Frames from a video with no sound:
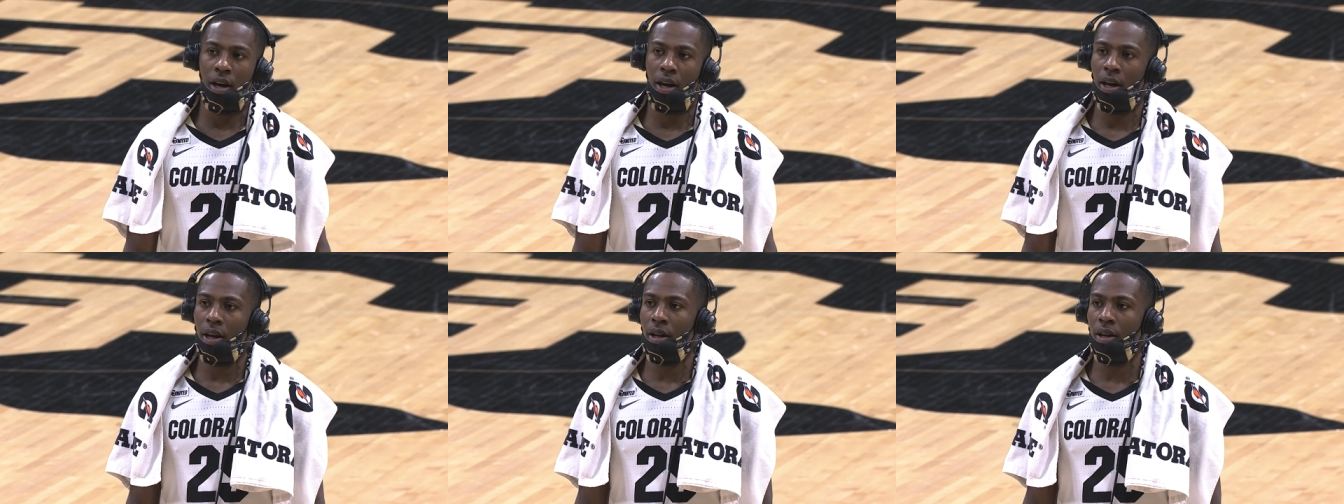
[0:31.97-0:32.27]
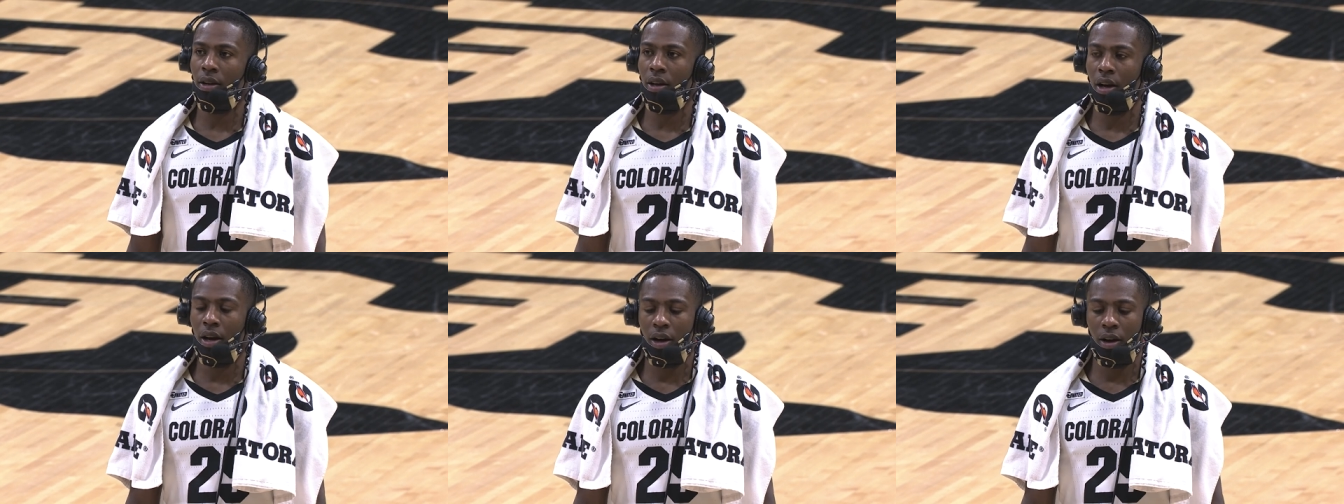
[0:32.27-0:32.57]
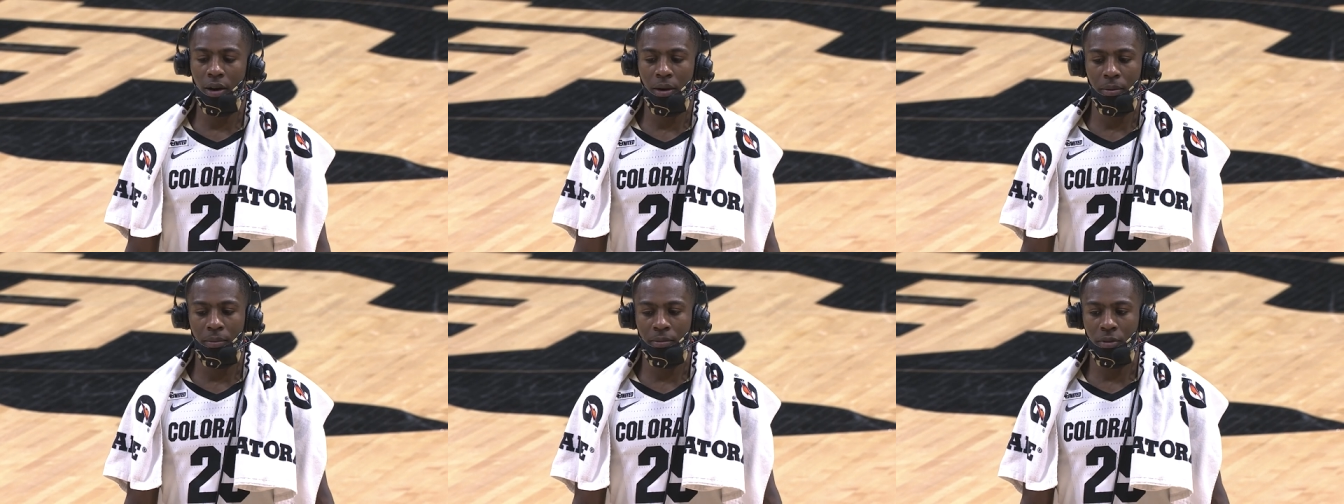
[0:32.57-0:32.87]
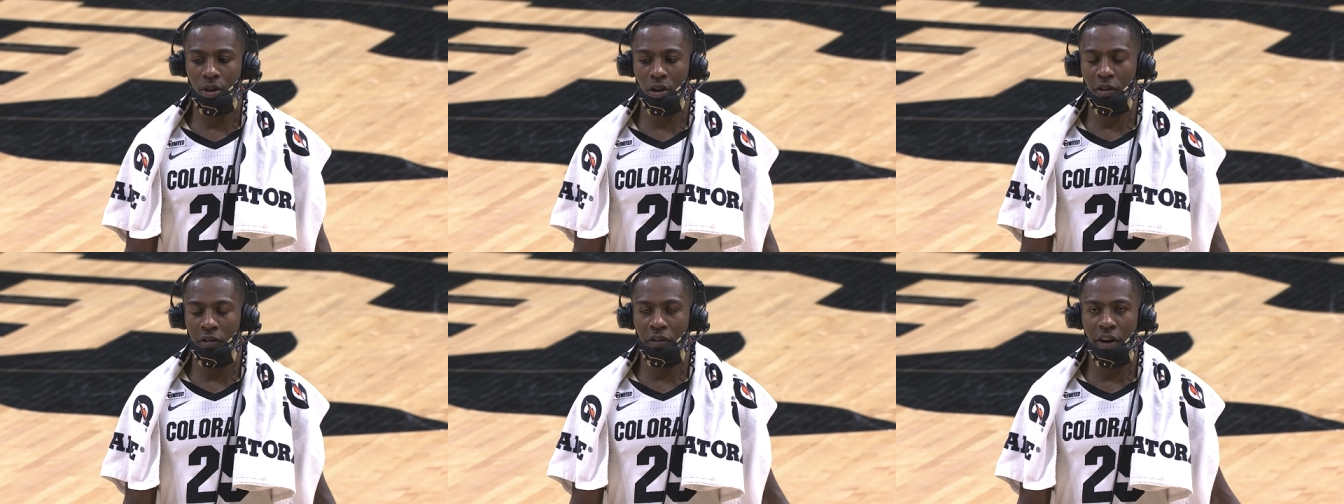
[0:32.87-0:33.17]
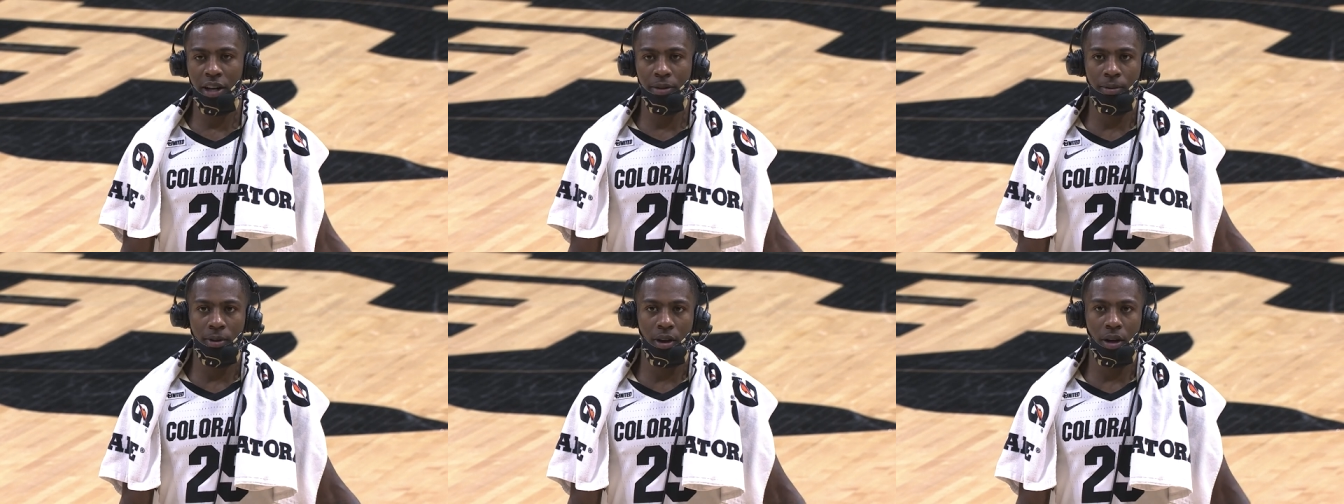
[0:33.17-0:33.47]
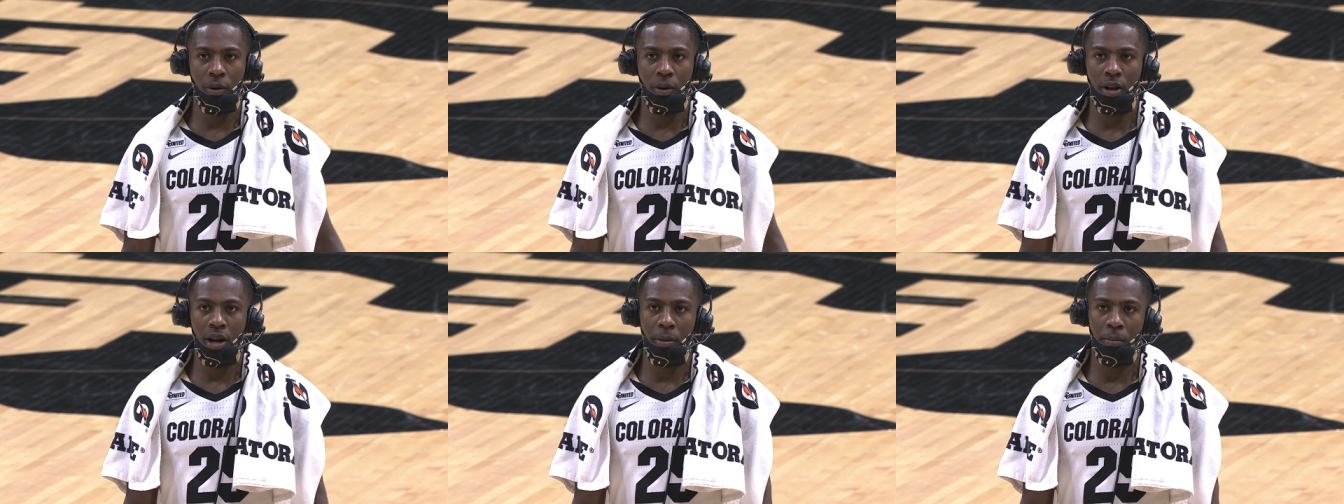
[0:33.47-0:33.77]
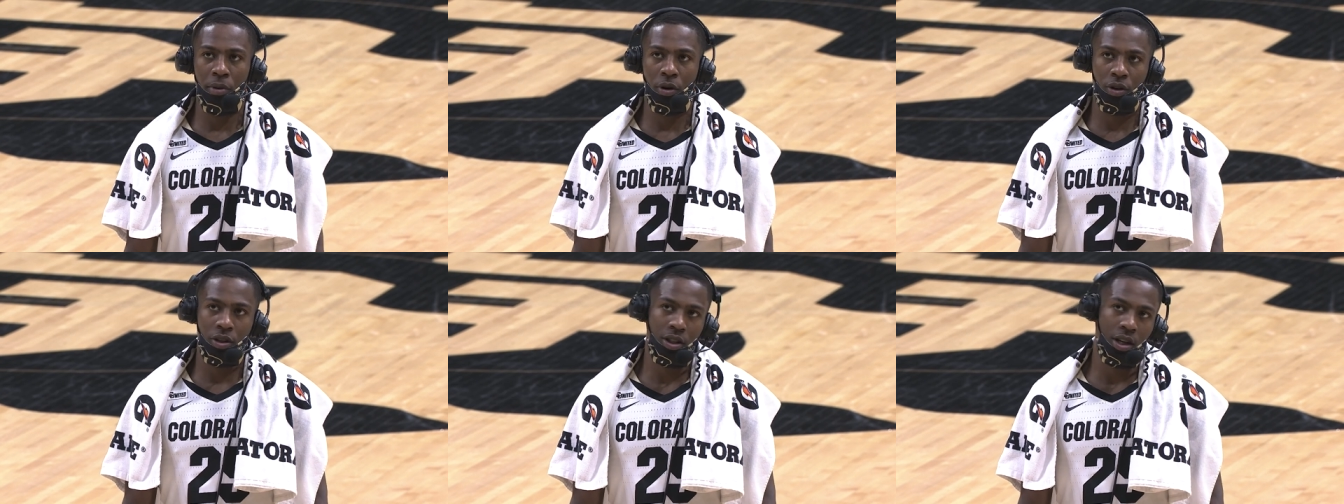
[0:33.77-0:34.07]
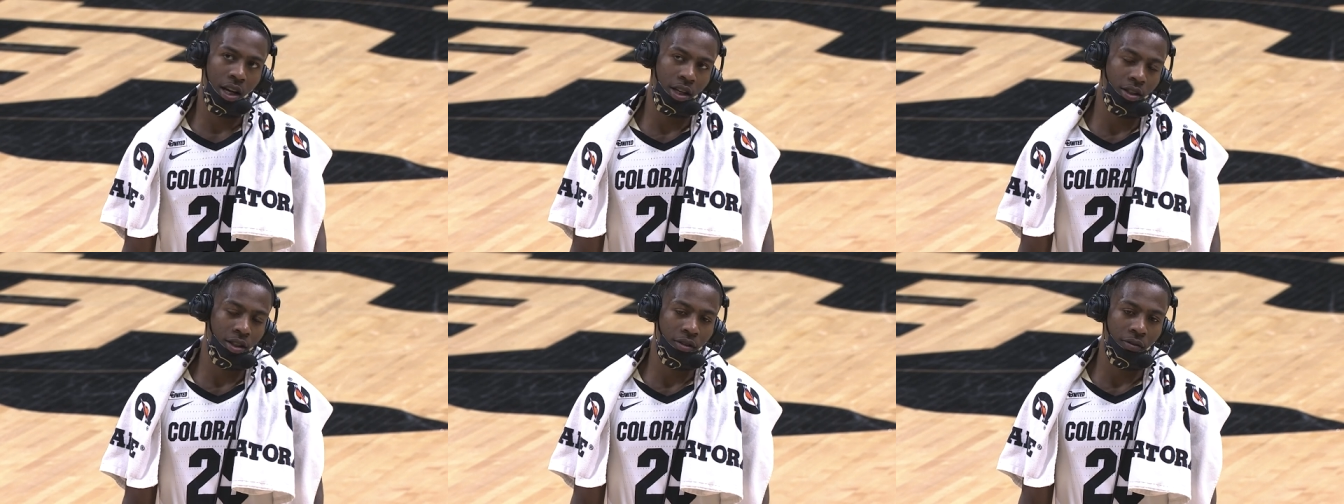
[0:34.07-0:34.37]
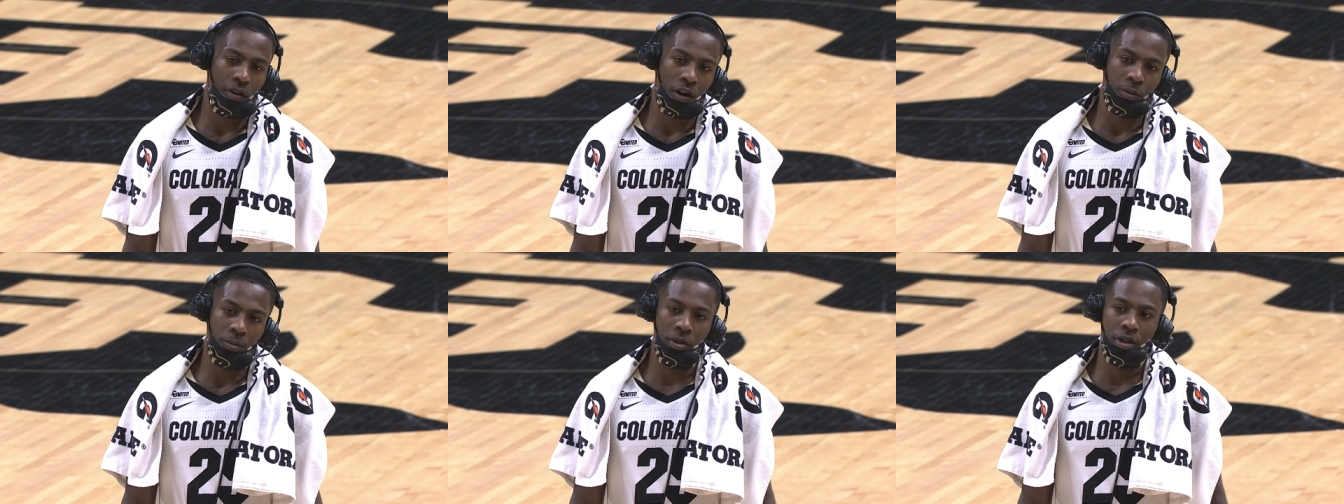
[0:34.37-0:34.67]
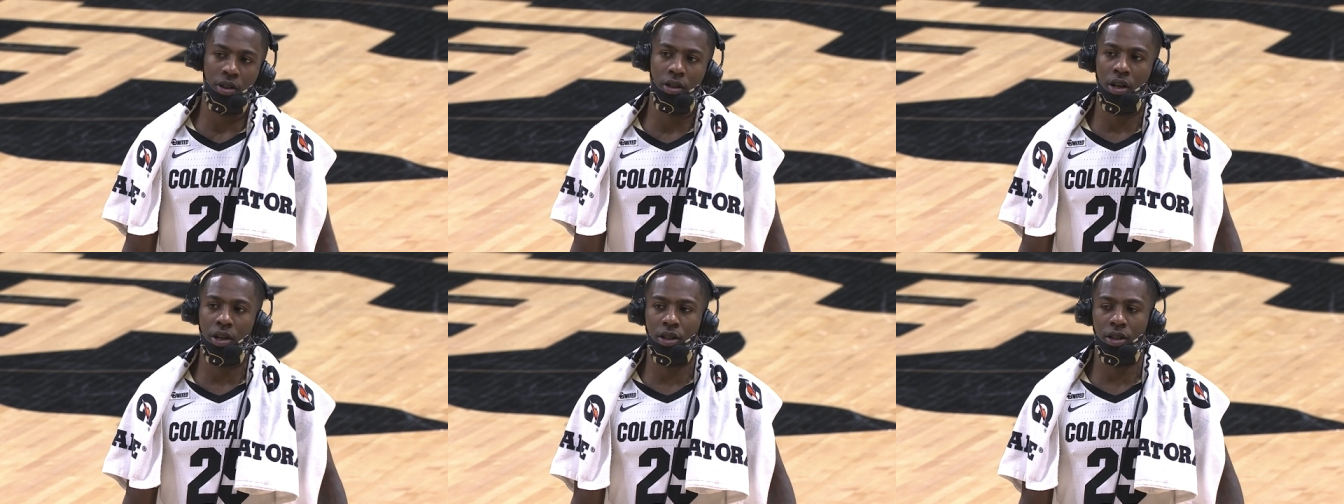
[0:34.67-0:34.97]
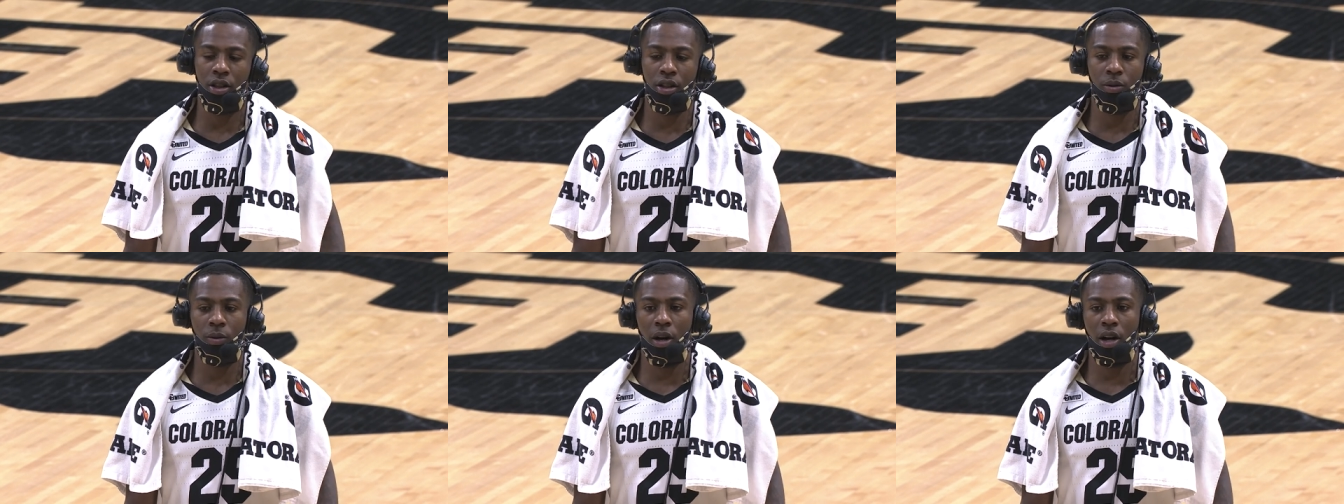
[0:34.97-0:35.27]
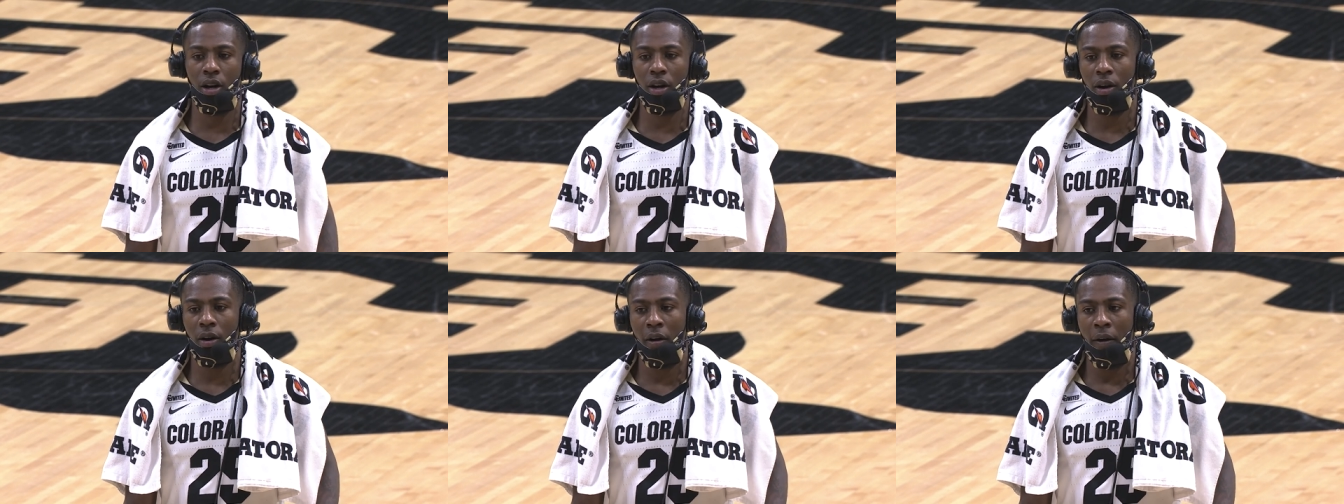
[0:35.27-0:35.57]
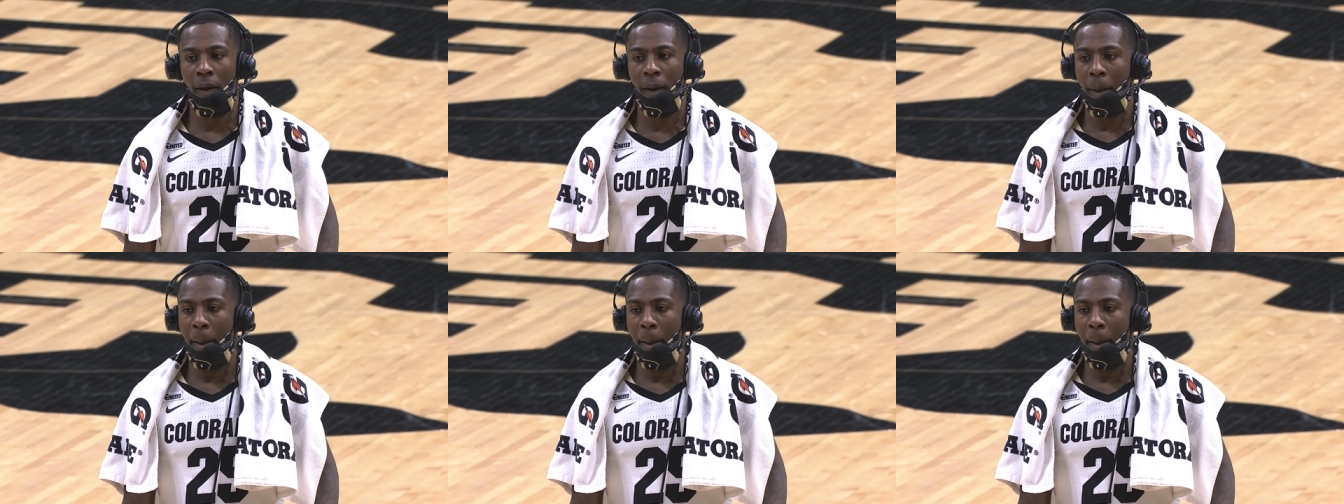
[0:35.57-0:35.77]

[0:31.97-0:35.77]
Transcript: And, um, you know, freshman year when I broke Chauncey's freshman assist record,